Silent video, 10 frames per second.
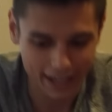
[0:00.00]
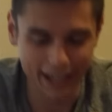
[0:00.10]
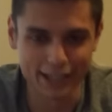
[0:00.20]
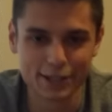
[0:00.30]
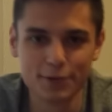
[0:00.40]

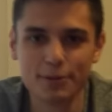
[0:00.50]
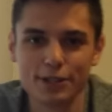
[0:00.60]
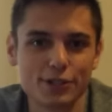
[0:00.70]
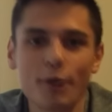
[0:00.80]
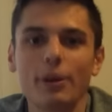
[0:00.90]
yeah,
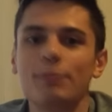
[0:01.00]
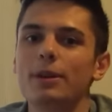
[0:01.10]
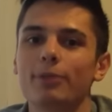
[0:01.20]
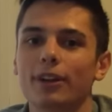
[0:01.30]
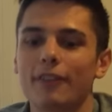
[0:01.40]
so many
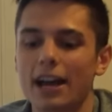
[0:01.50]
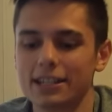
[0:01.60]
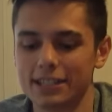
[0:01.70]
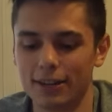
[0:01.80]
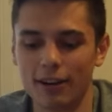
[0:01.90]
people have
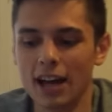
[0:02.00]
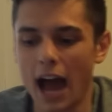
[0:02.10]
asked, you know,